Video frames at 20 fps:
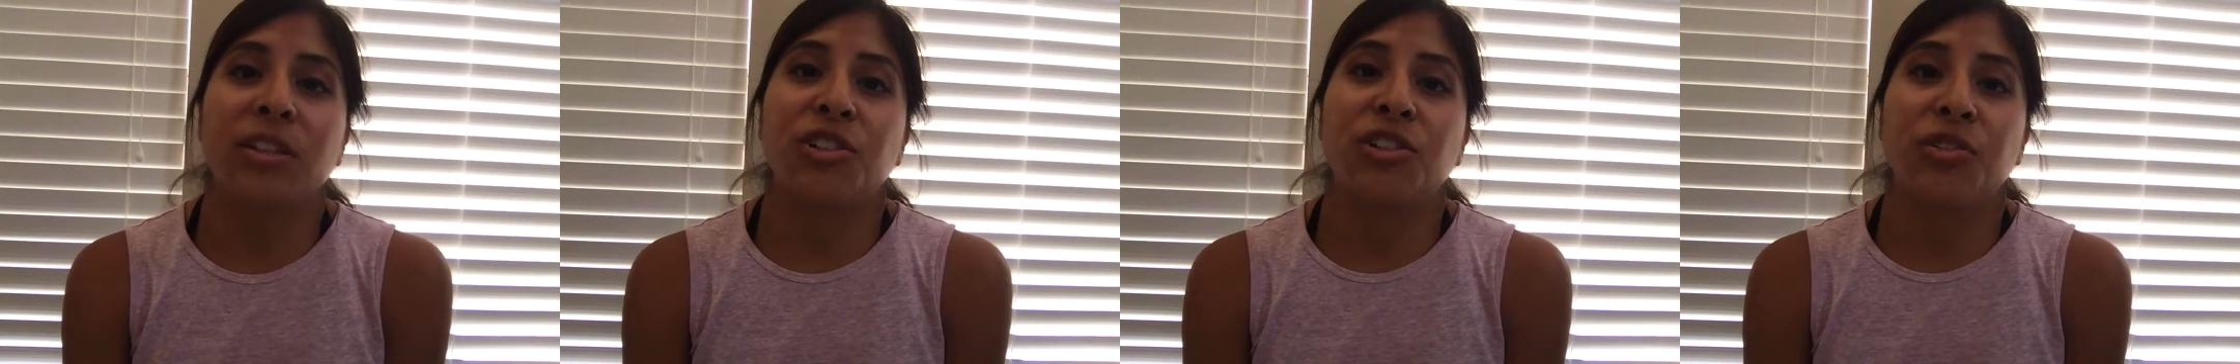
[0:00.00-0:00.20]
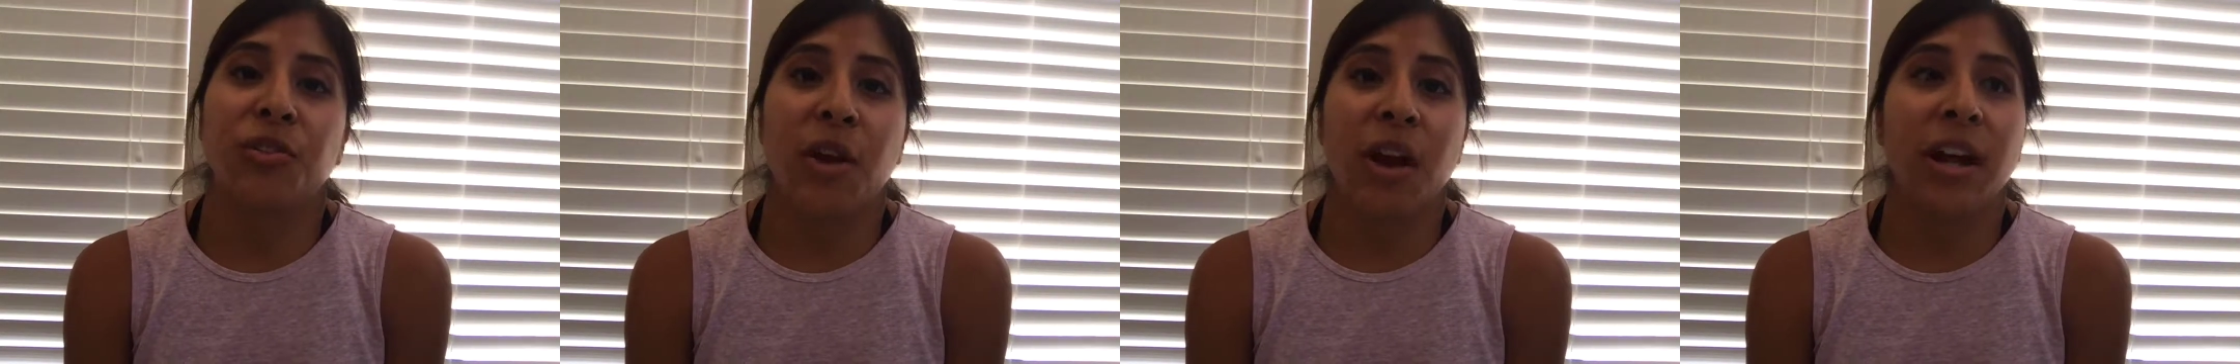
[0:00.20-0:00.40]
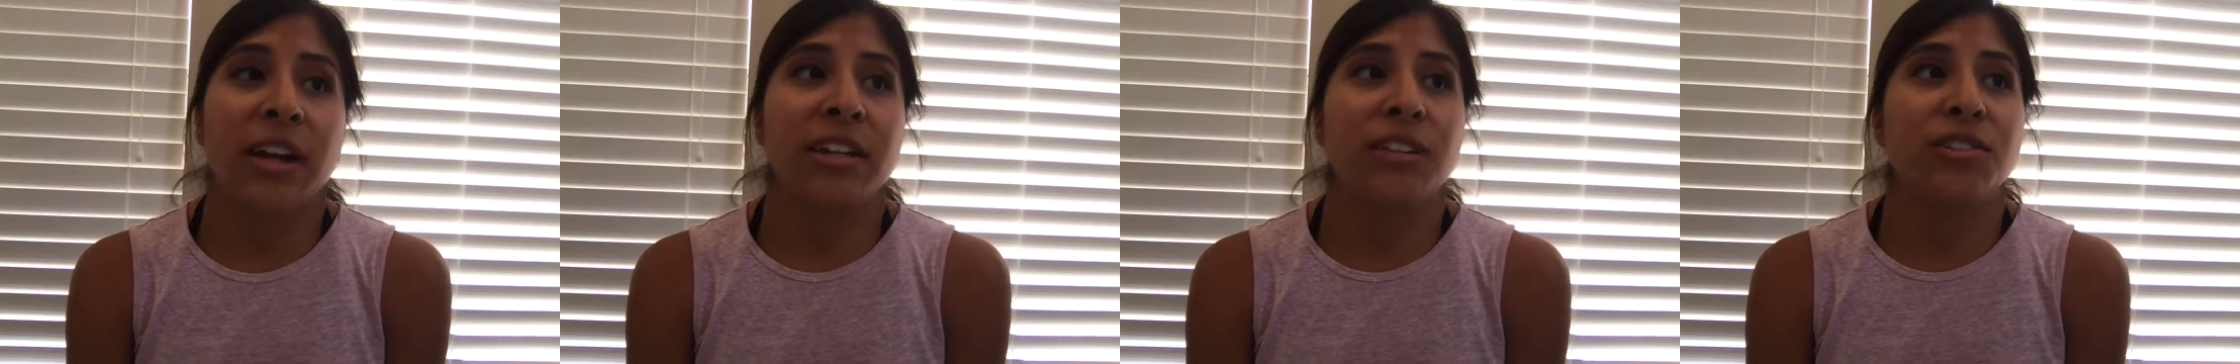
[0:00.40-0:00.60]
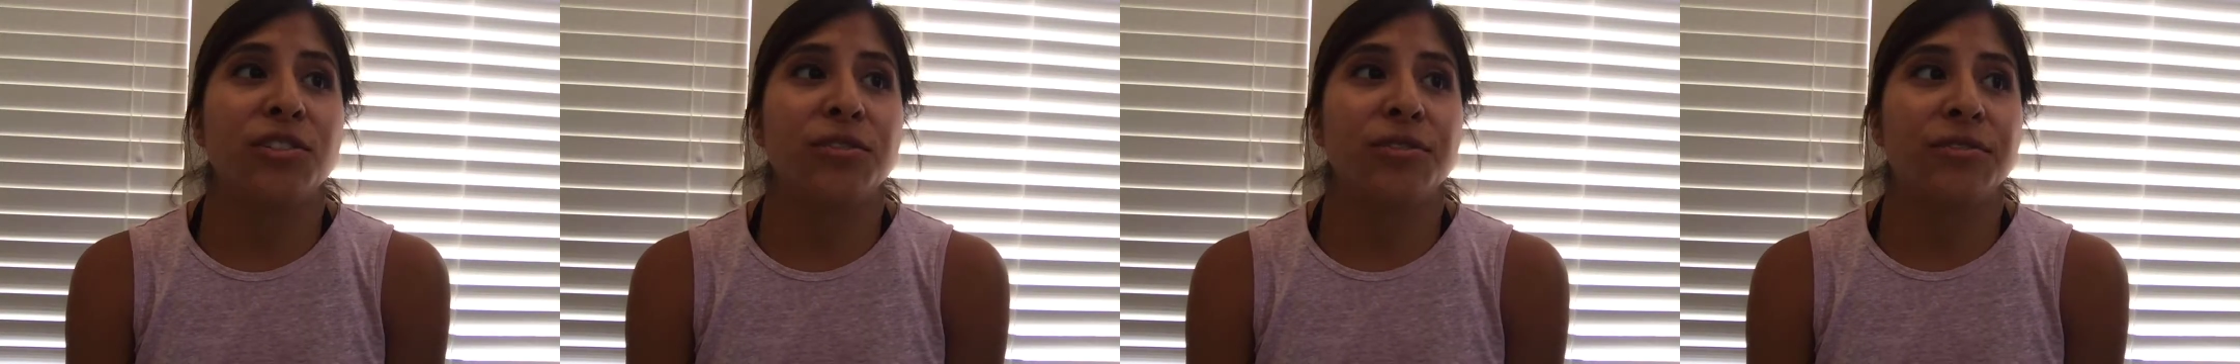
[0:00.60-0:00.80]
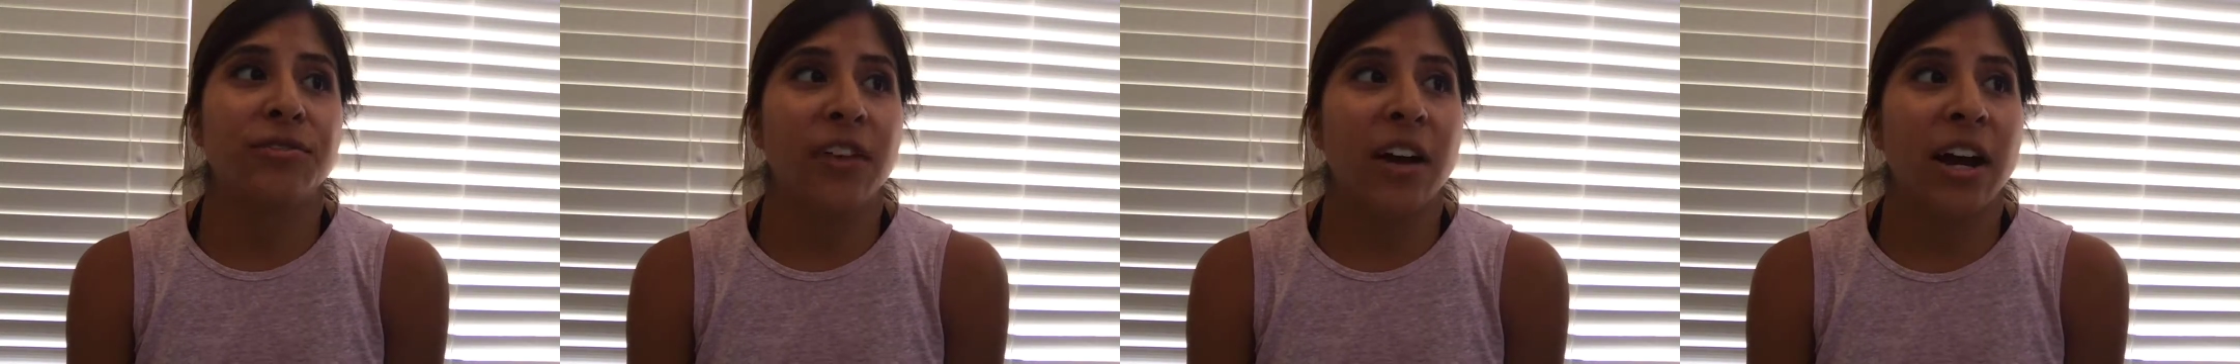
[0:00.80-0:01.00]
trying to
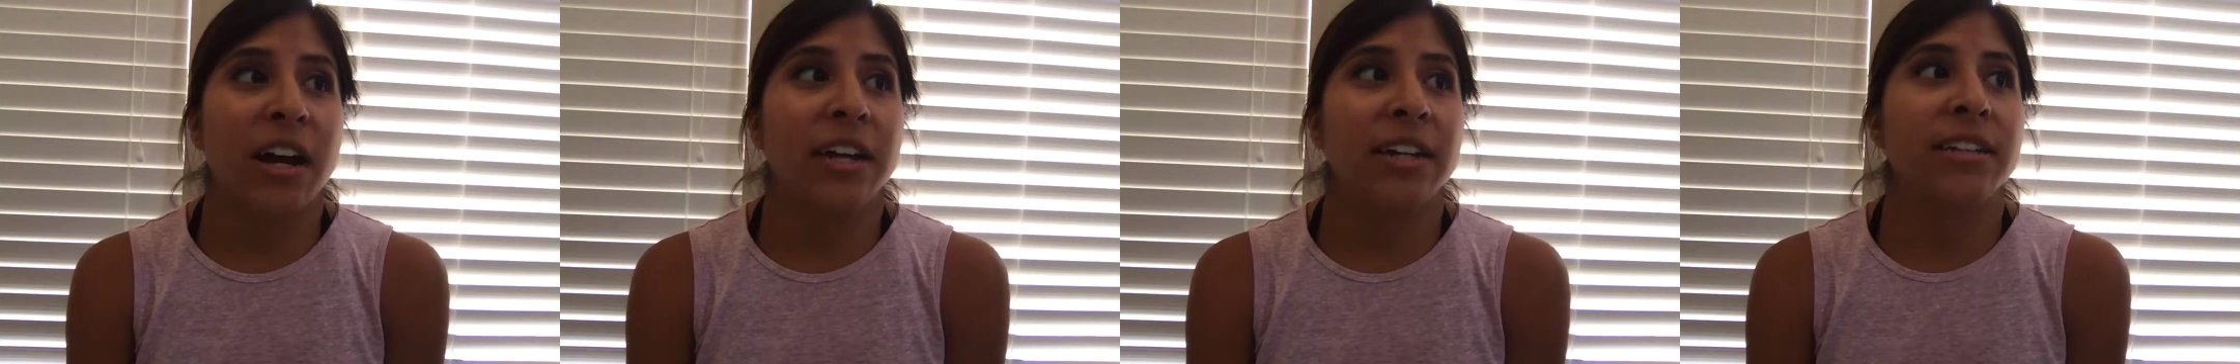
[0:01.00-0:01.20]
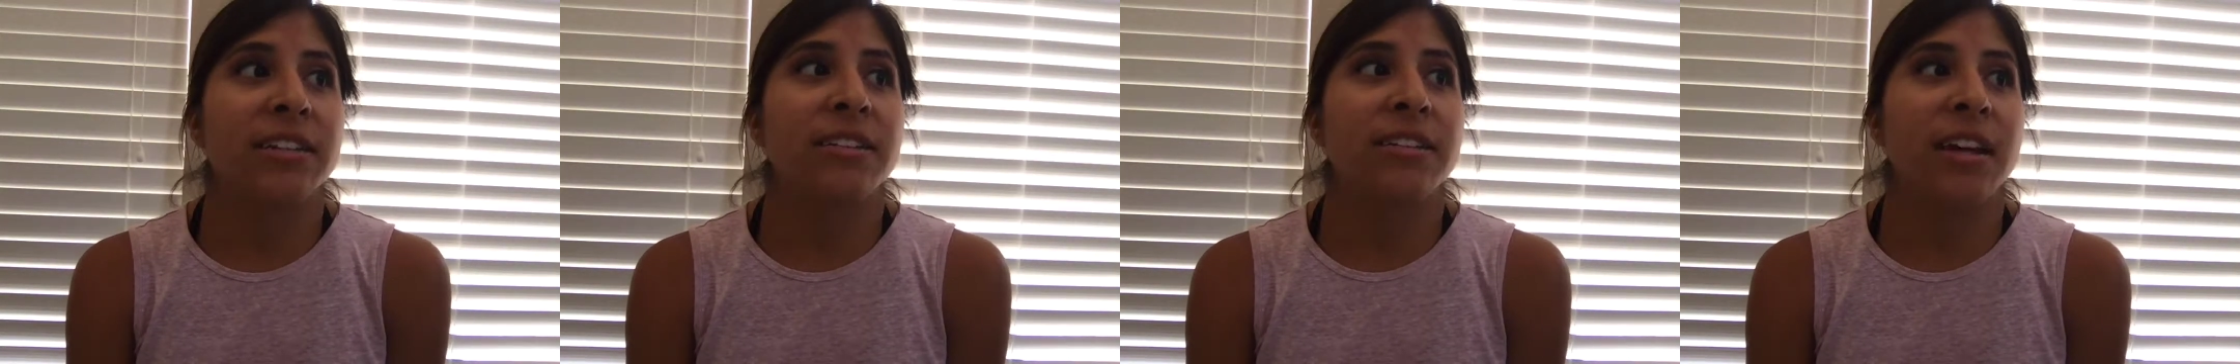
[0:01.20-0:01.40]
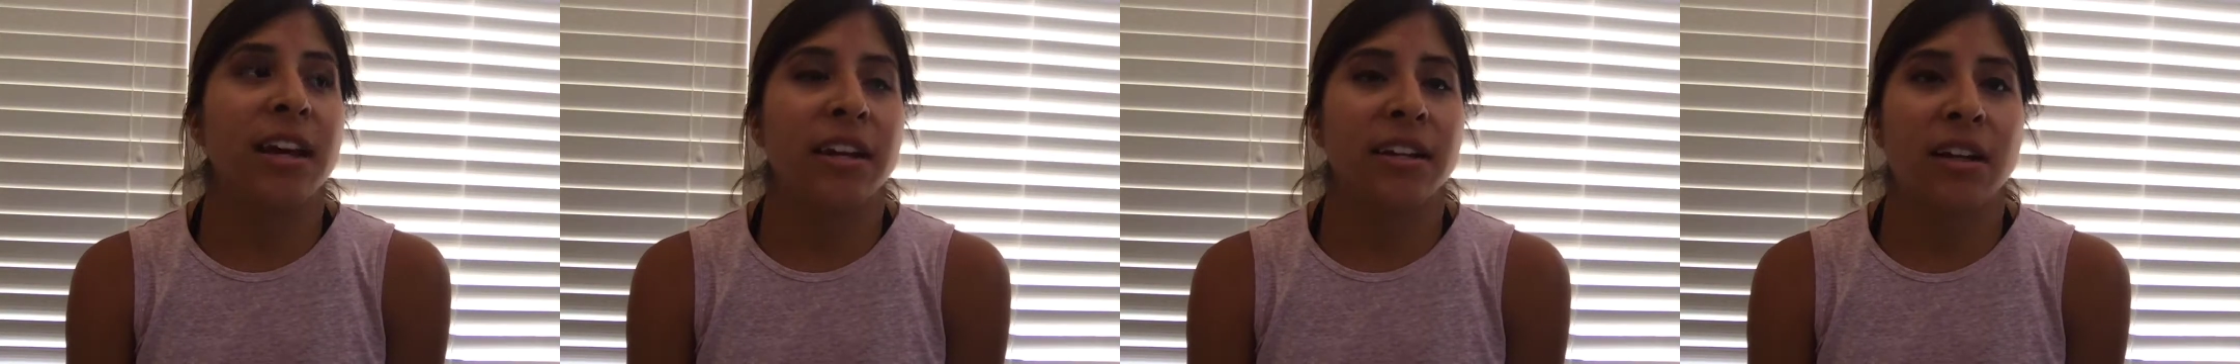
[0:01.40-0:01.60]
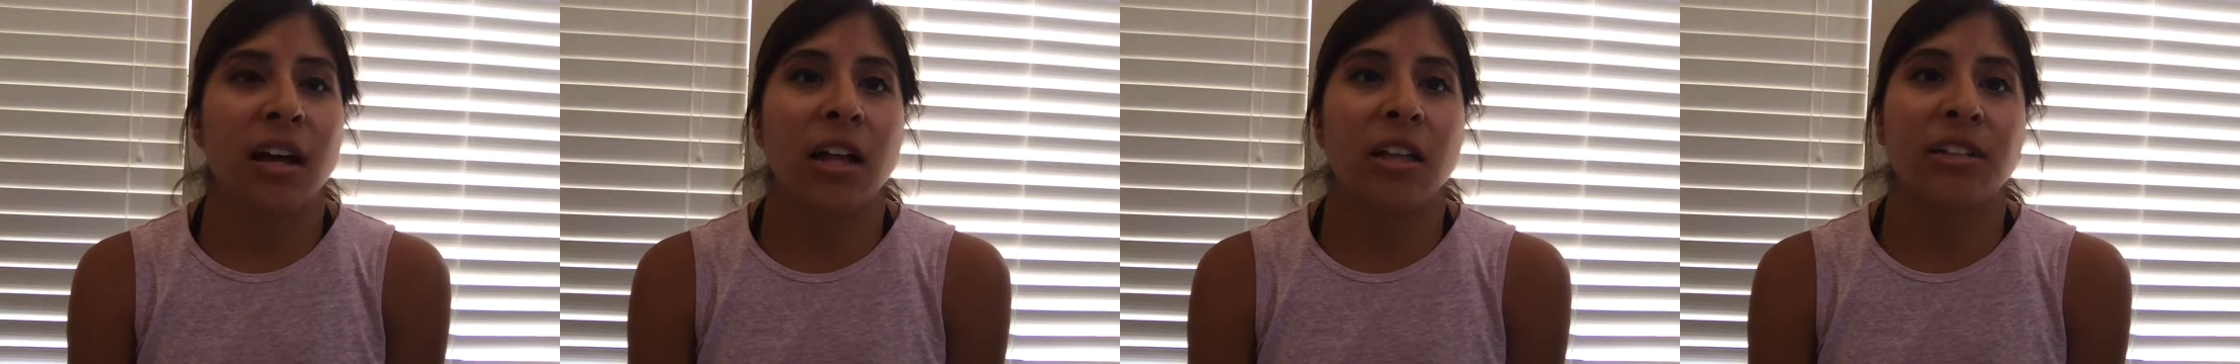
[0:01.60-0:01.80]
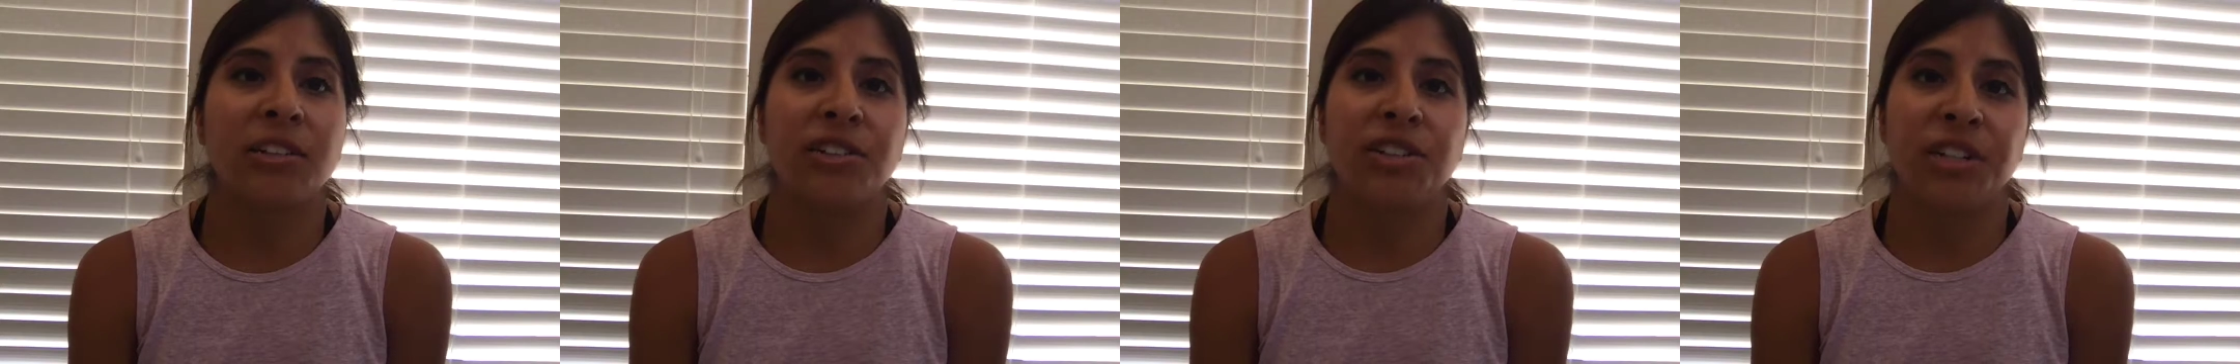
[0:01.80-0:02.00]
find
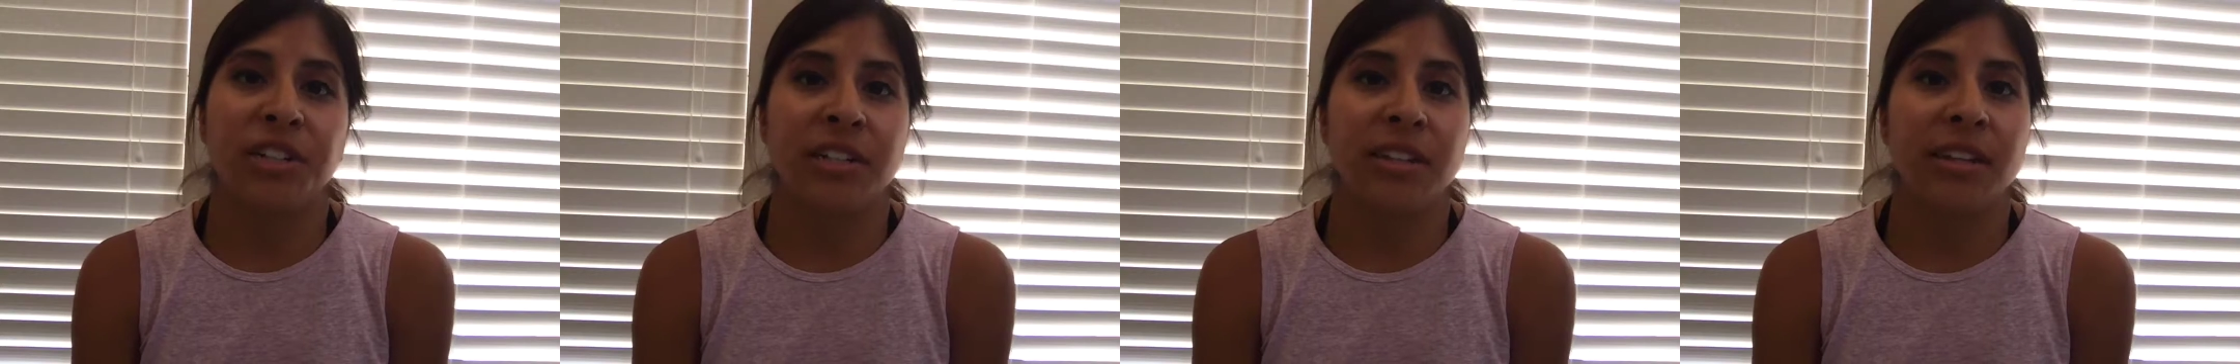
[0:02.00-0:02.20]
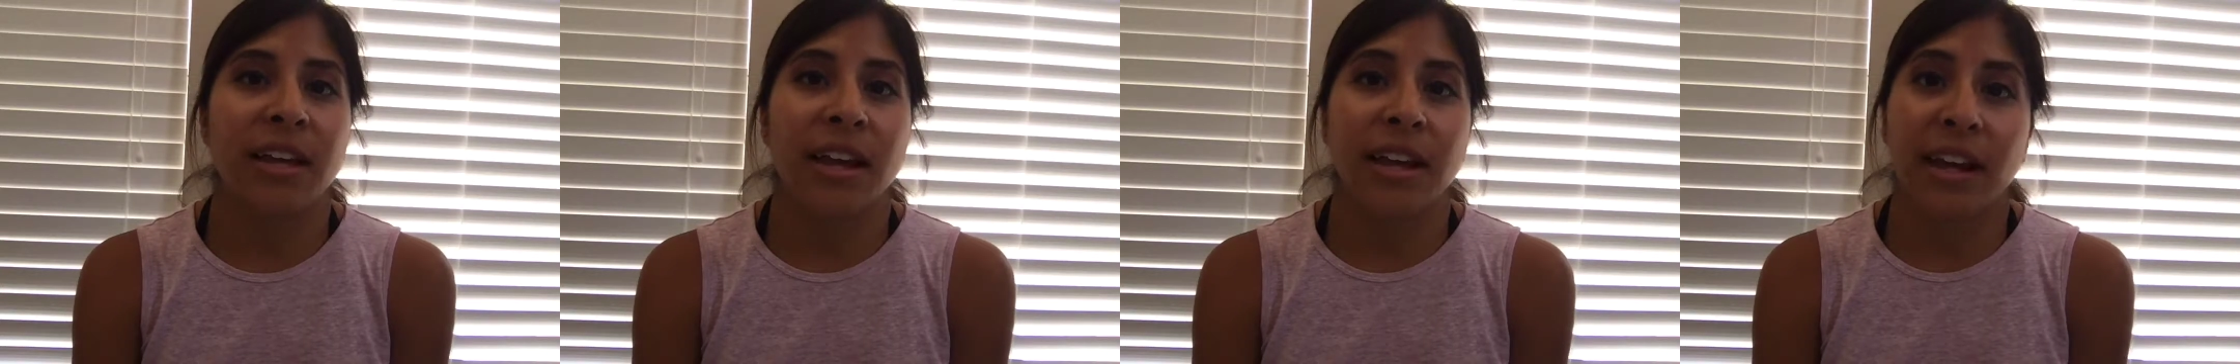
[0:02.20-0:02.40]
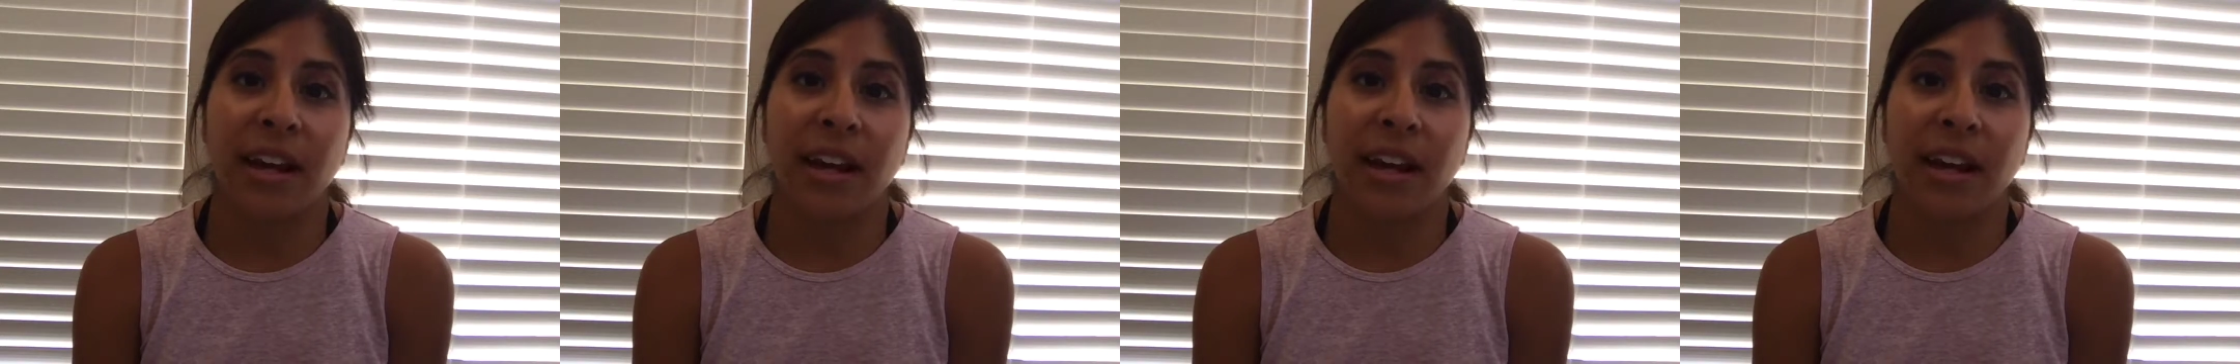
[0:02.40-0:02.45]
technology that